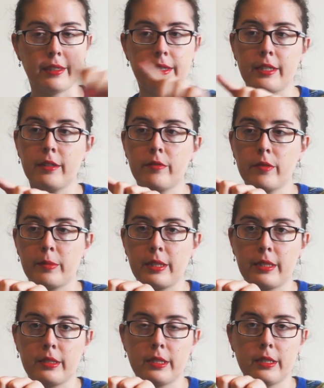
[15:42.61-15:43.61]
I knitted
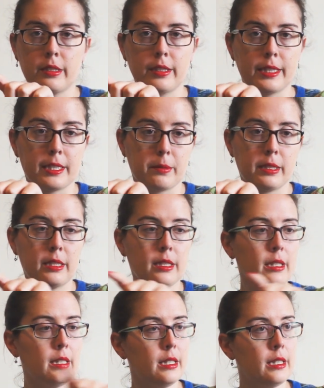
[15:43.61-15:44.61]
from here, this one,